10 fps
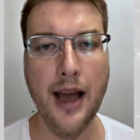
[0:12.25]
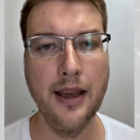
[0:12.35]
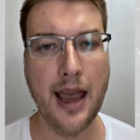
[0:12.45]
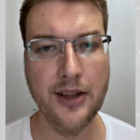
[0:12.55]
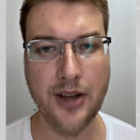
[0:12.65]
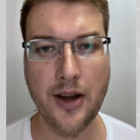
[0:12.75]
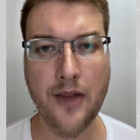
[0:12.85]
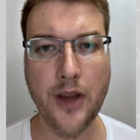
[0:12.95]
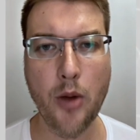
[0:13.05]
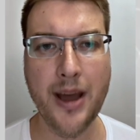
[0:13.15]
Yesterday,
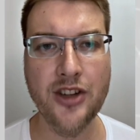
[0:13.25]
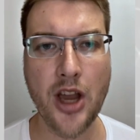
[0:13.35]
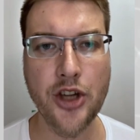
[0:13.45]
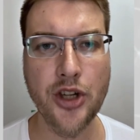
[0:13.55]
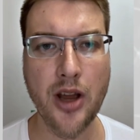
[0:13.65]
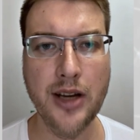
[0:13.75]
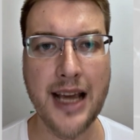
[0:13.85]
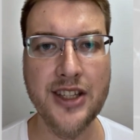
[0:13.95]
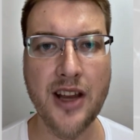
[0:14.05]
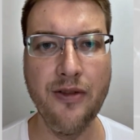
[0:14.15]
the US issued
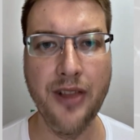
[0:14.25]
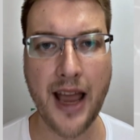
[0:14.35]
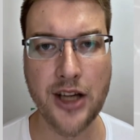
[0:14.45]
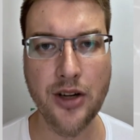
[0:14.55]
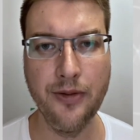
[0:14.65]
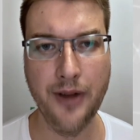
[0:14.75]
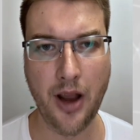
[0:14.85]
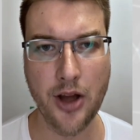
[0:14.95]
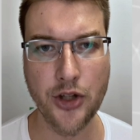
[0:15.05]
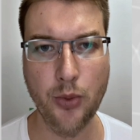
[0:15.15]
its inflation
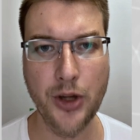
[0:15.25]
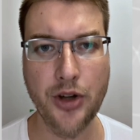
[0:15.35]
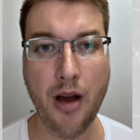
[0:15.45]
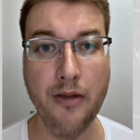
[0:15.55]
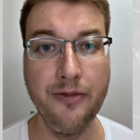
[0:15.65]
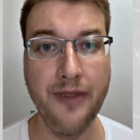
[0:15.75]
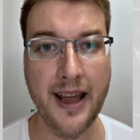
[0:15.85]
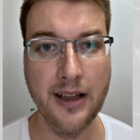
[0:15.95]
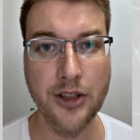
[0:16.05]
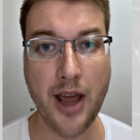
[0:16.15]
figures, which
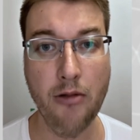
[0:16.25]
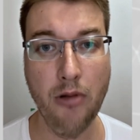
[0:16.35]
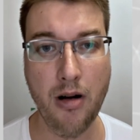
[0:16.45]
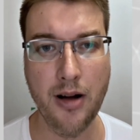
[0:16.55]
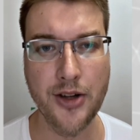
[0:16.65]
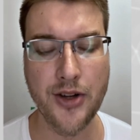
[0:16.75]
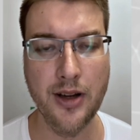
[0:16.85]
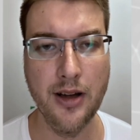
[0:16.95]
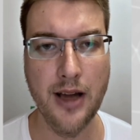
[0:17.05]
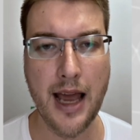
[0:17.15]
unveiled a rise.
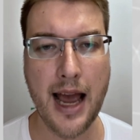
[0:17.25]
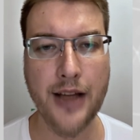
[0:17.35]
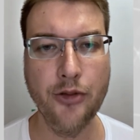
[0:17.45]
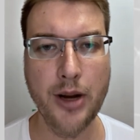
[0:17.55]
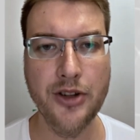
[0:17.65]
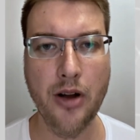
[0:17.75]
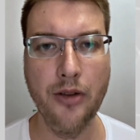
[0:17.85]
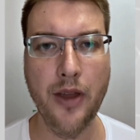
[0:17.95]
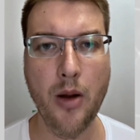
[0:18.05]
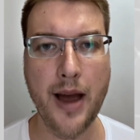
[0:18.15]
As a
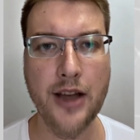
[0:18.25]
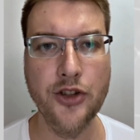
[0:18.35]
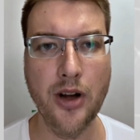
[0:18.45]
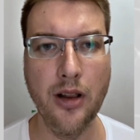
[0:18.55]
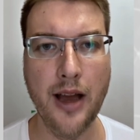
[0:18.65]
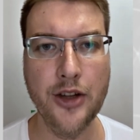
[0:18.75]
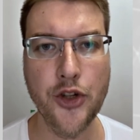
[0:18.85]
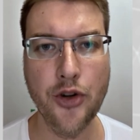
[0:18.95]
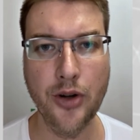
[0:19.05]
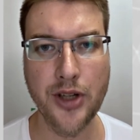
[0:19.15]
result, the US dollar
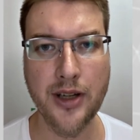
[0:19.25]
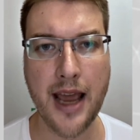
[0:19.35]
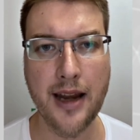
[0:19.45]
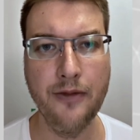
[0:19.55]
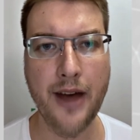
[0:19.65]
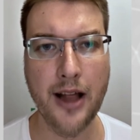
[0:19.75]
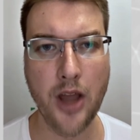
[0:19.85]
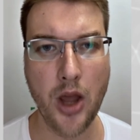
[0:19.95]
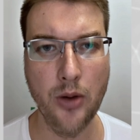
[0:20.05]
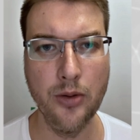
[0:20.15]
started gaining
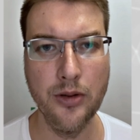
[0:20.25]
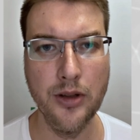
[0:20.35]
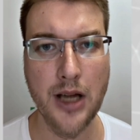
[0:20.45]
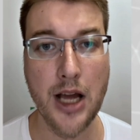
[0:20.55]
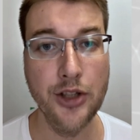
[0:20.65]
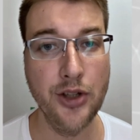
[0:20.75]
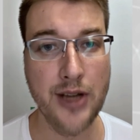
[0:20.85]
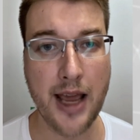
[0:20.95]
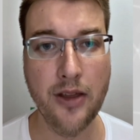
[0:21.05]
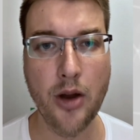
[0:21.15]
value.
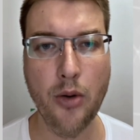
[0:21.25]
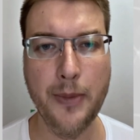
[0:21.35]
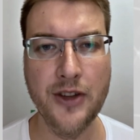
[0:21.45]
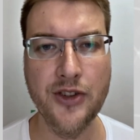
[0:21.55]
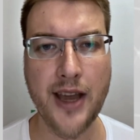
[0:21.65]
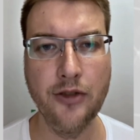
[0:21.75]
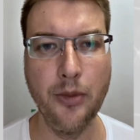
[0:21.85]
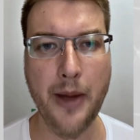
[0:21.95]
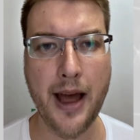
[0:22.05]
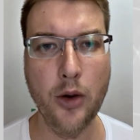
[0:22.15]
Today, the European Central
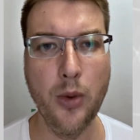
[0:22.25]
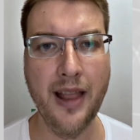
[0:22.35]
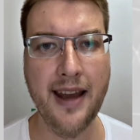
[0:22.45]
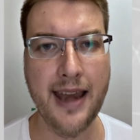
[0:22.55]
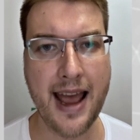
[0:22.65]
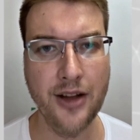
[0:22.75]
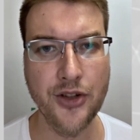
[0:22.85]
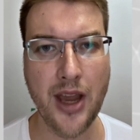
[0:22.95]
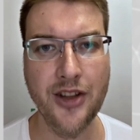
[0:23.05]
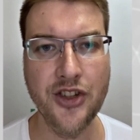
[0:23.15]
Bank will
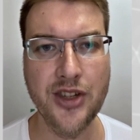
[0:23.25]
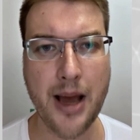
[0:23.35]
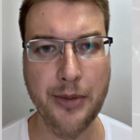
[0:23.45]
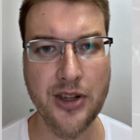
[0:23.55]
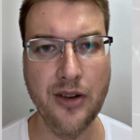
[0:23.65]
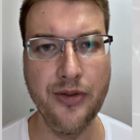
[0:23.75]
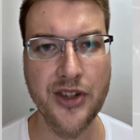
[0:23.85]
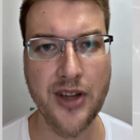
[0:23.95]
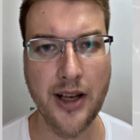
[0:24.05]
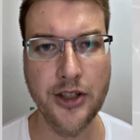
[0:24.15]
announce its deposit
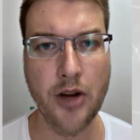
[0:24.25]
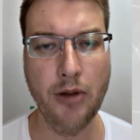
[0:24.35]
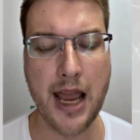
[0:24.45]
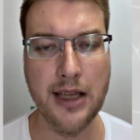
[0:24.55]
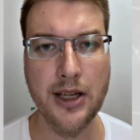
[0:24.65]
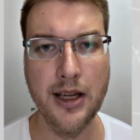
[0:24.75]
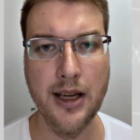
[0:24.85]
facility rate.